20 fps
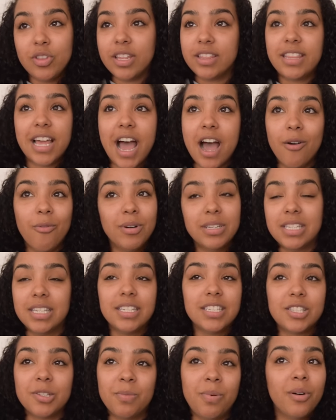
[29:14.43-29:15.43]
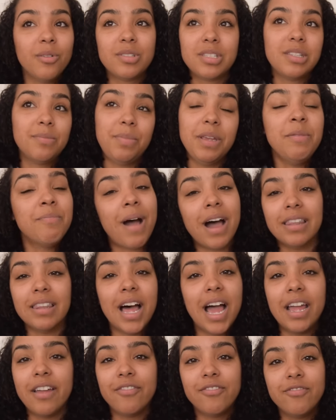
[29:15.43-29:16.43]
that that wasn't supposed to be my
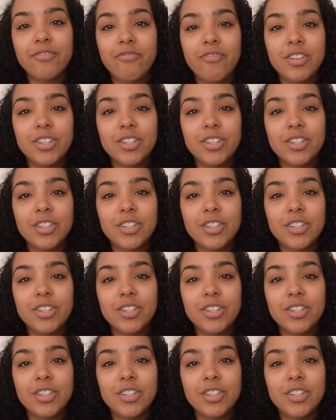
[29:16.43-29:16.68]
life.